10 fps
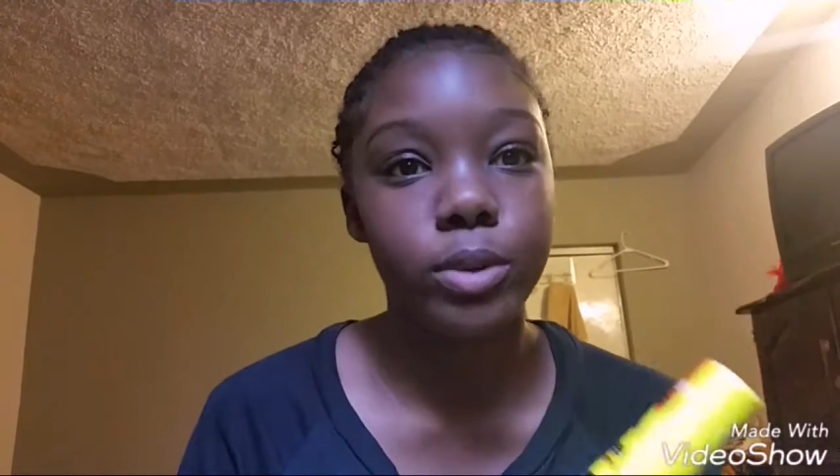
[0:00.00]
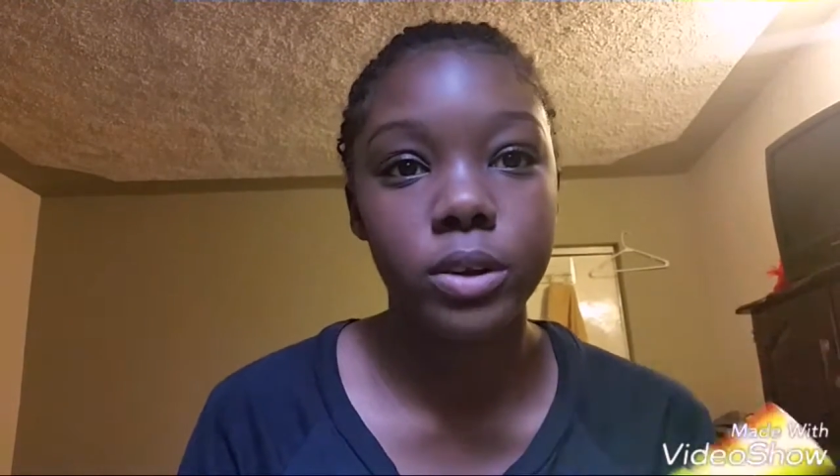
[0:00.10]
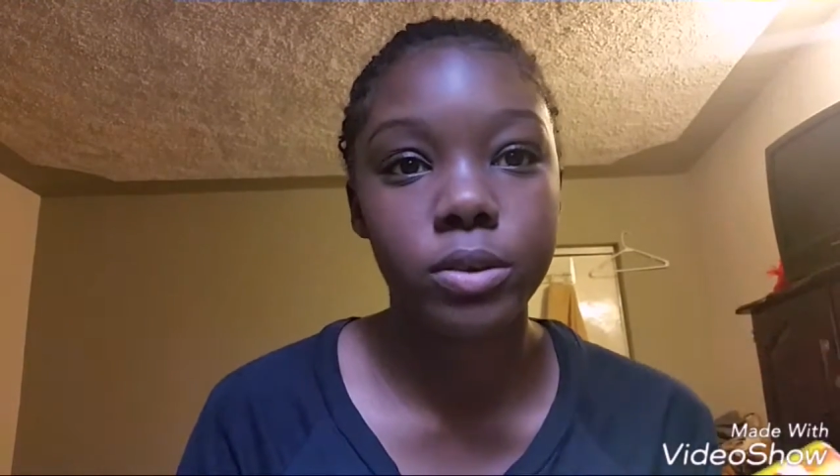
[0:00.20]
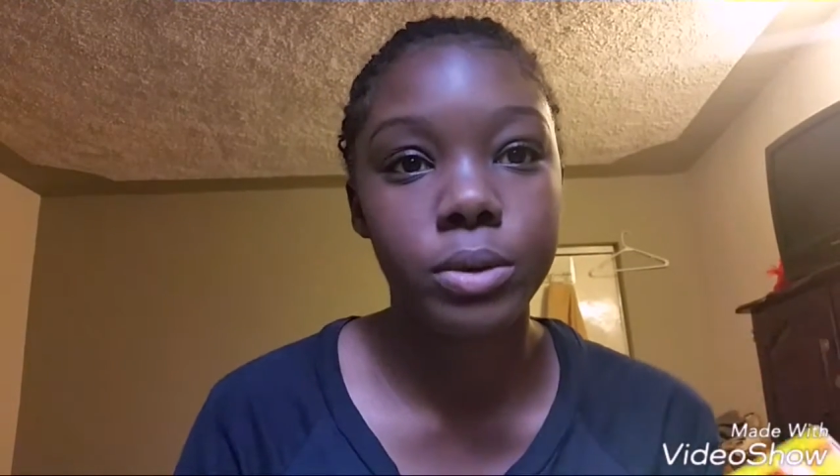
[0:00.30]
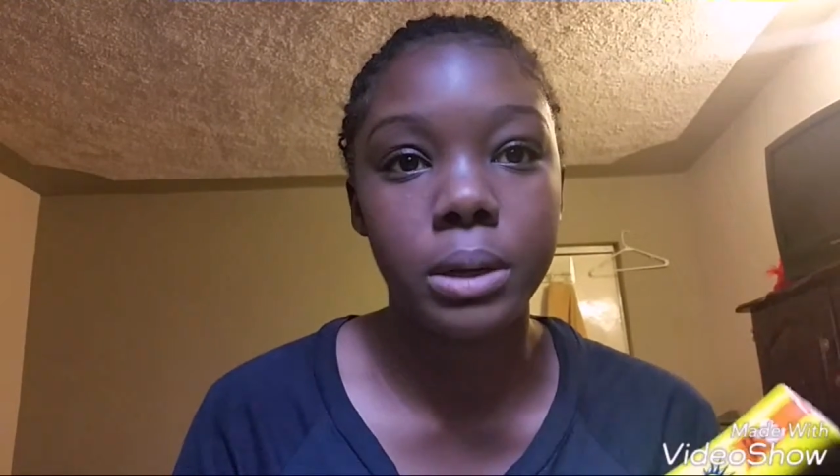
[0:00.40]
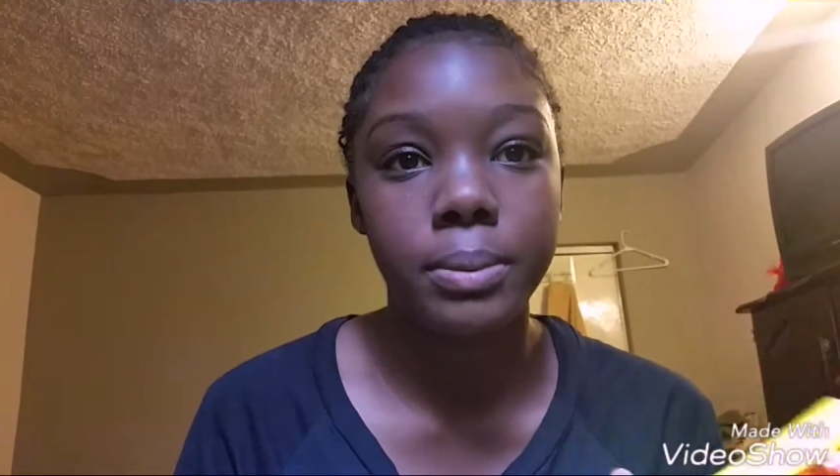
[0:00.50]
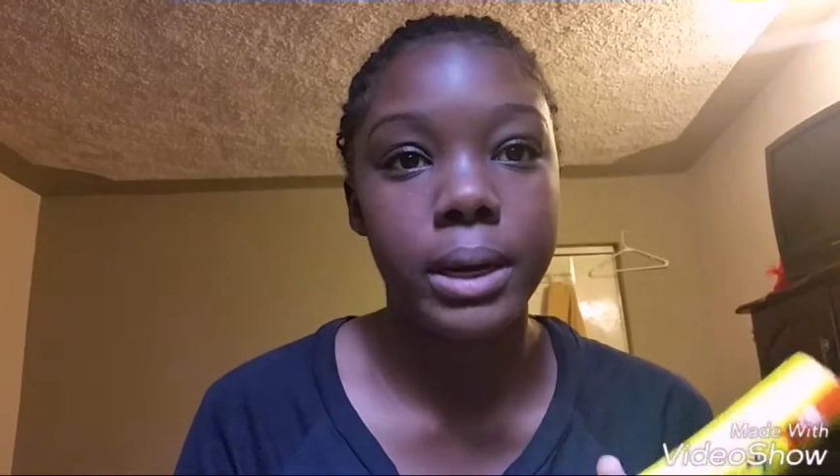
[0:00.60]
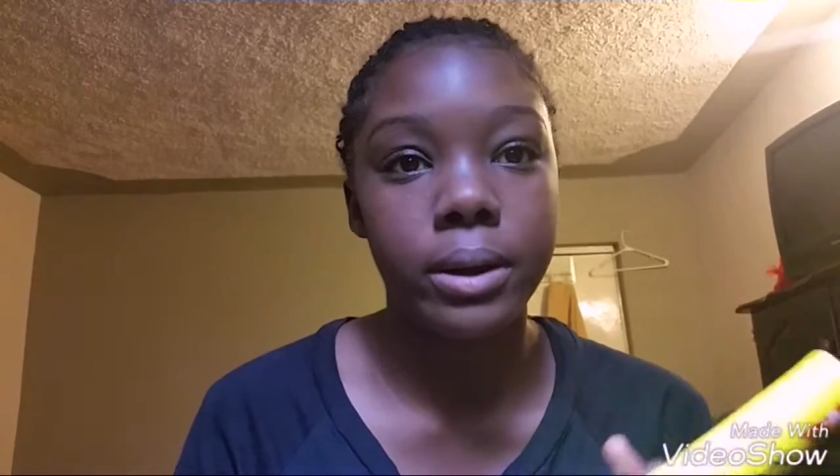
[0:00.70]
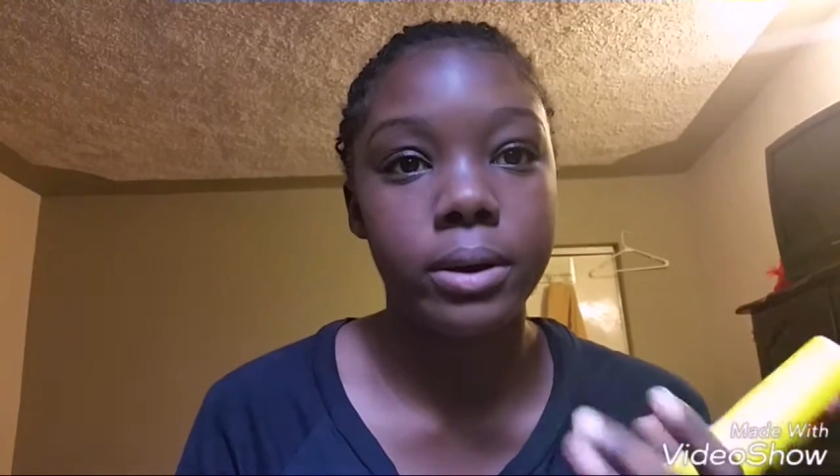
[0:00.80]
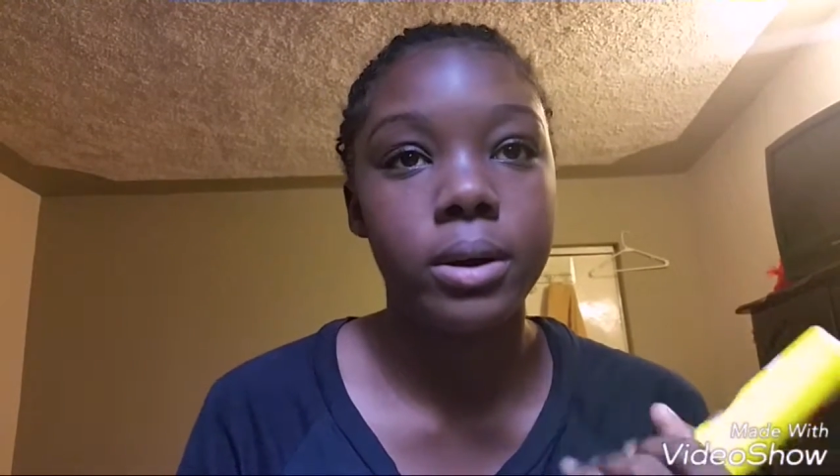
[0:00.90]
doesn't really
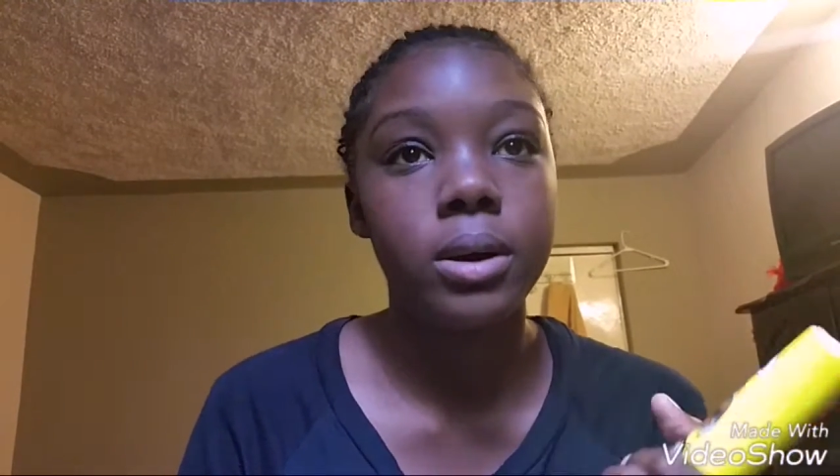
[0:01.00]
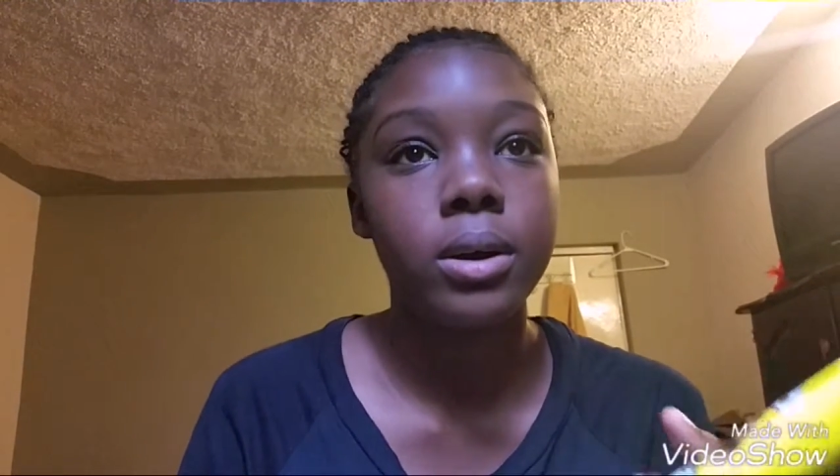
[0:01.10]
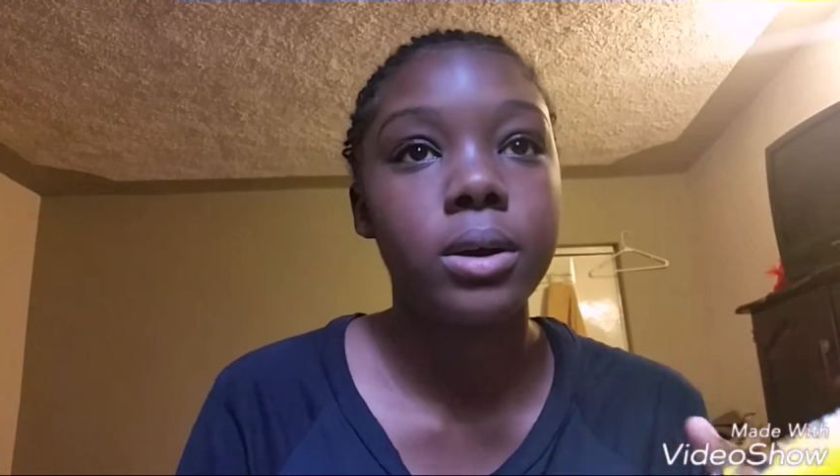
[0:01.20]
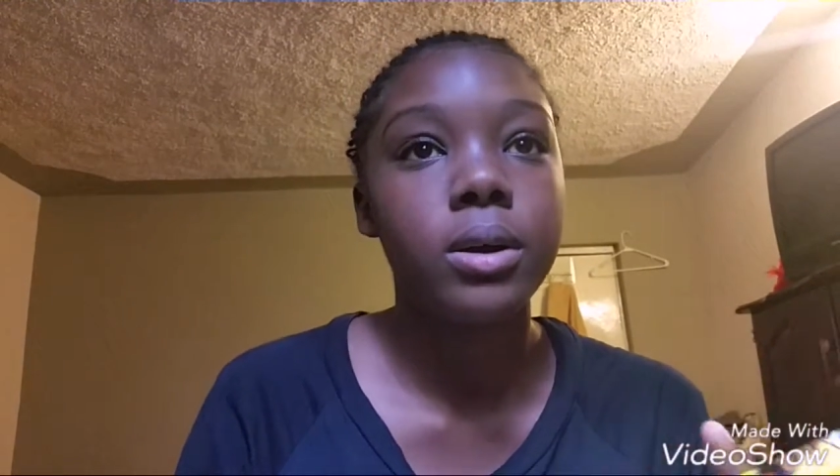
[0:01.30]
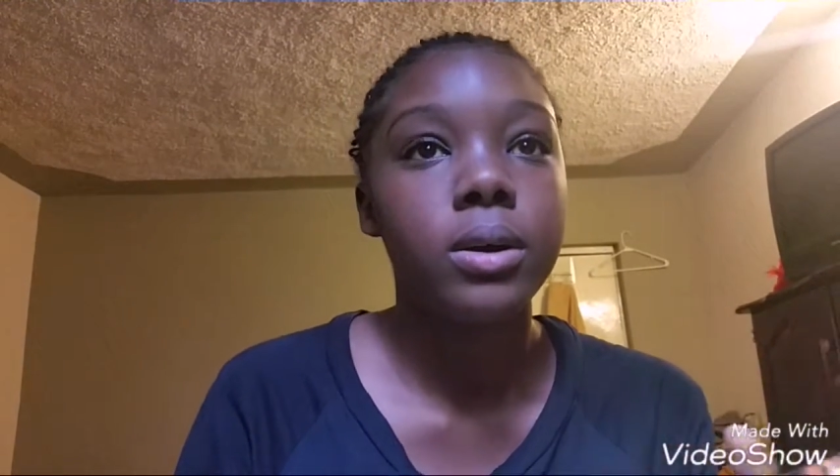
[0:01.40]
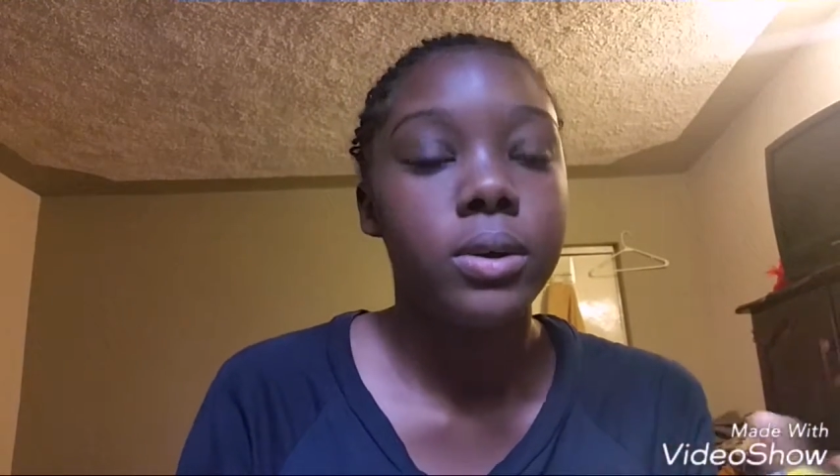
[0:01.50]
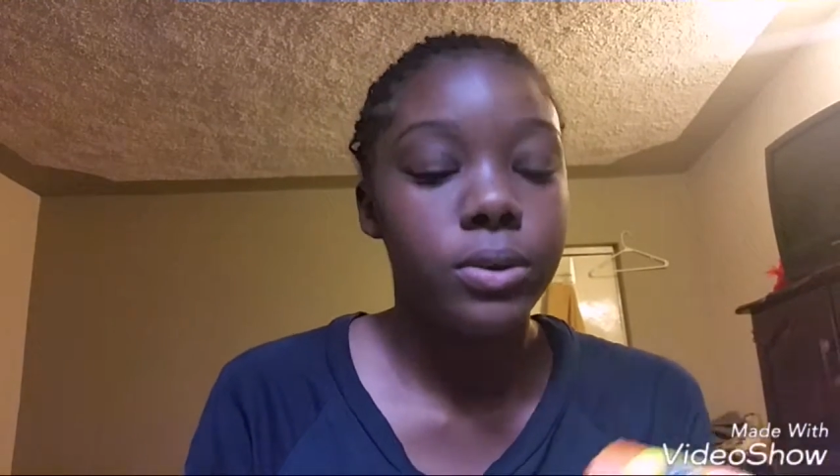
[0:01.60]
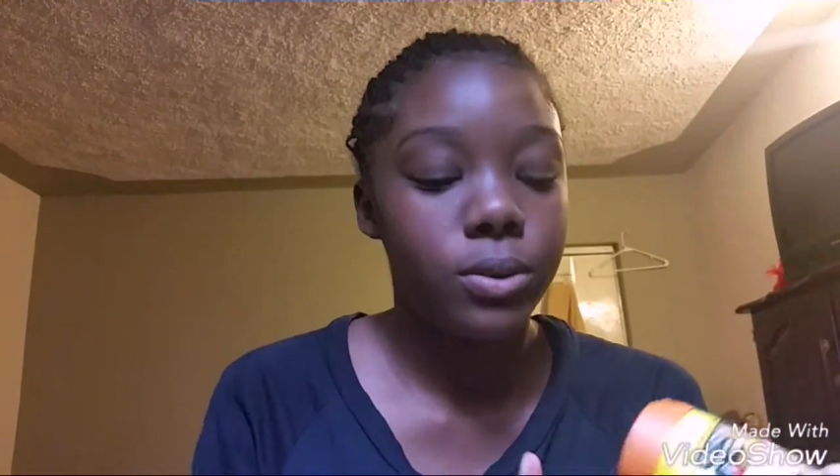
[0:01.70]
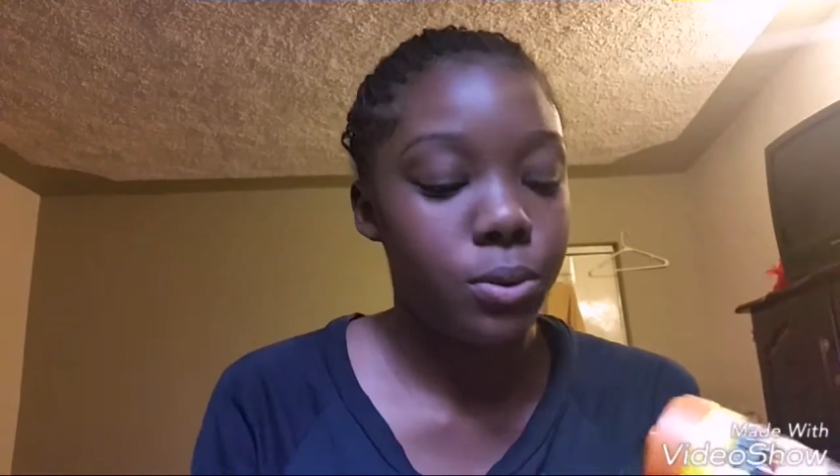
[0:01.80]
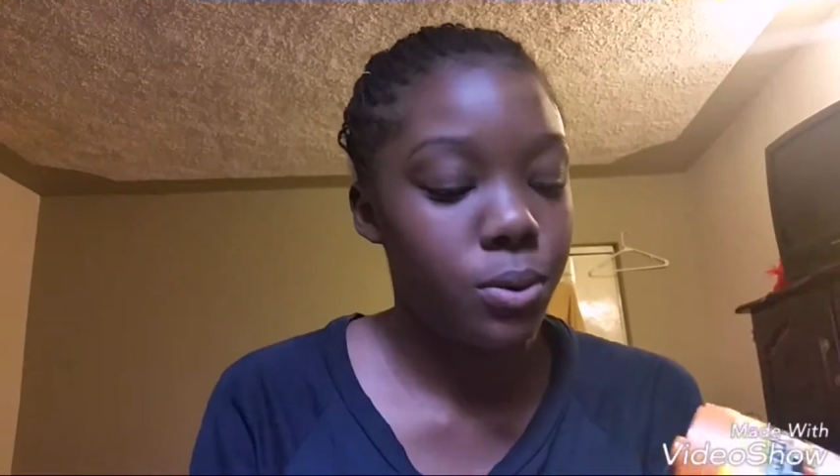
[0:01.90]
matter.
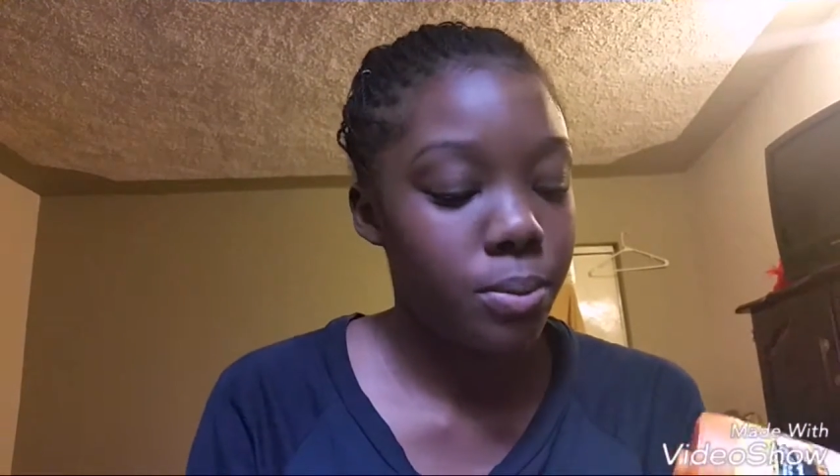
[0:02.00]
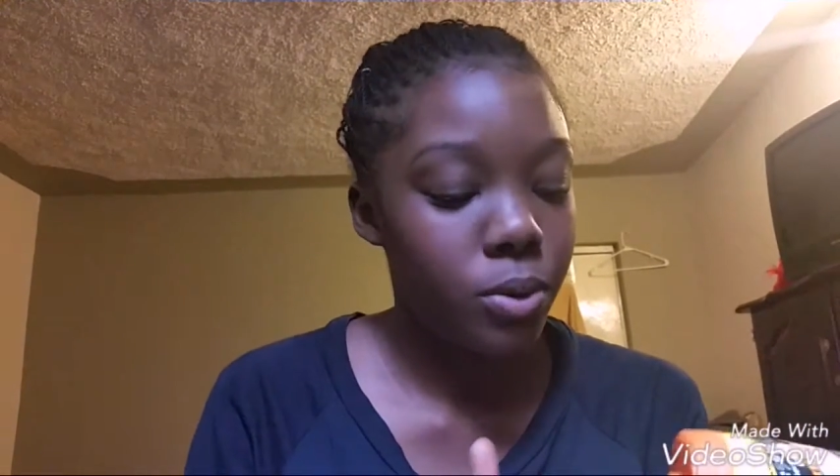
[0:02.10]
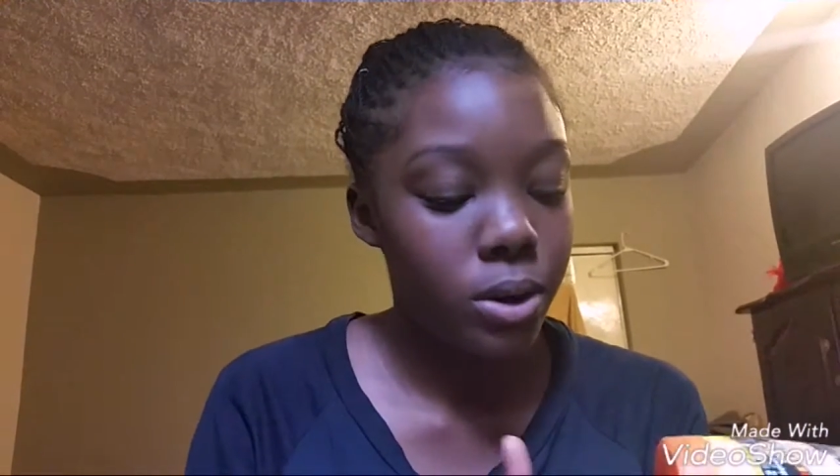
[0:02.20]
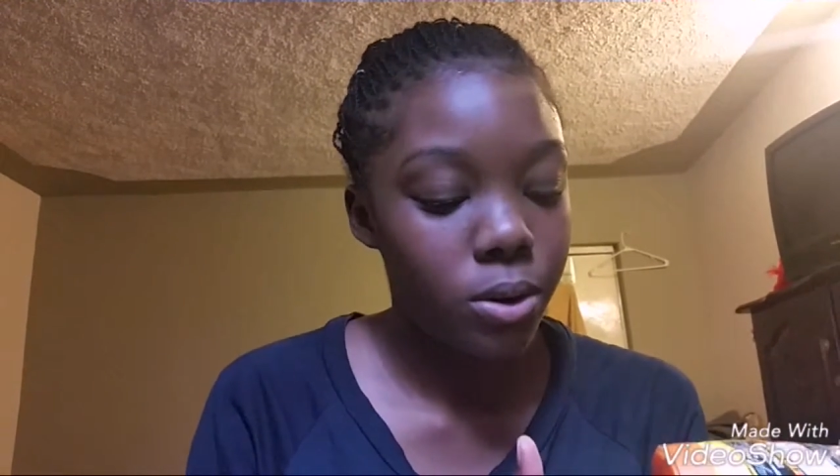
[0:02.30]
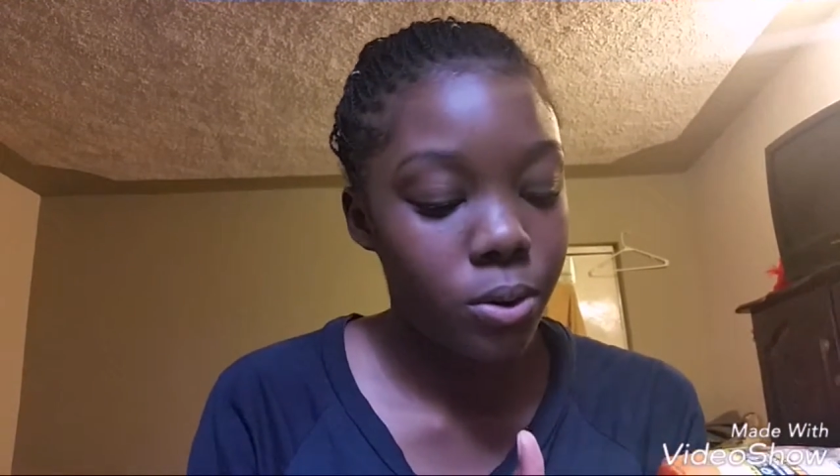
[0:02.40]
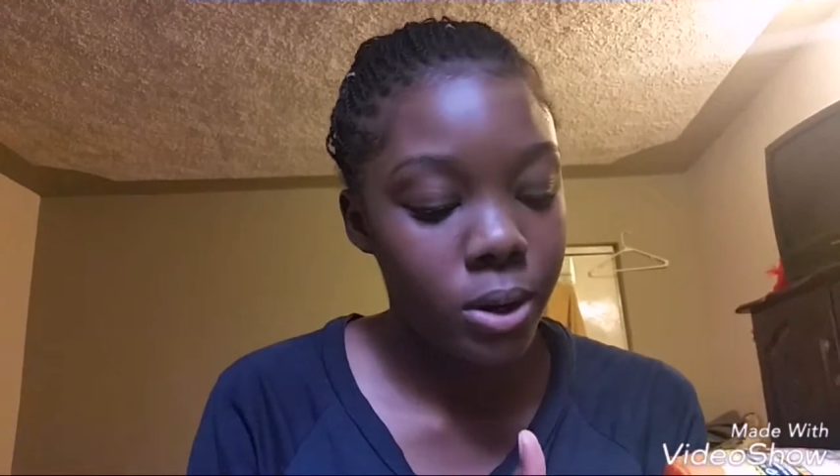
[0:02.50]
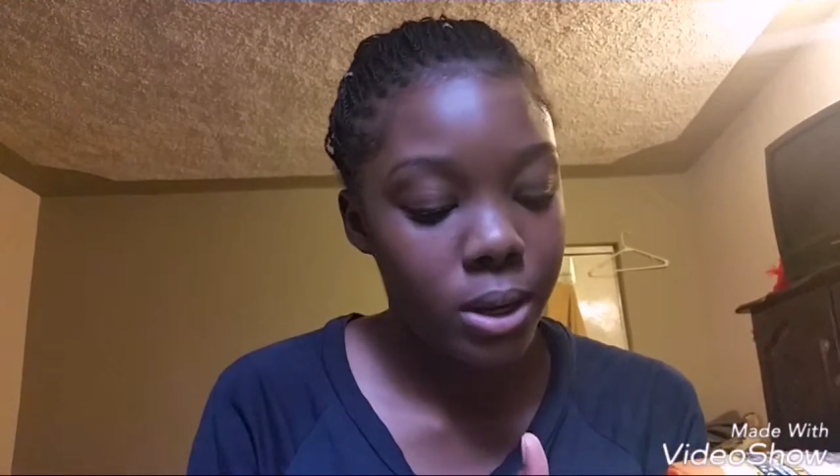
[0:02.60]
So I'm going to go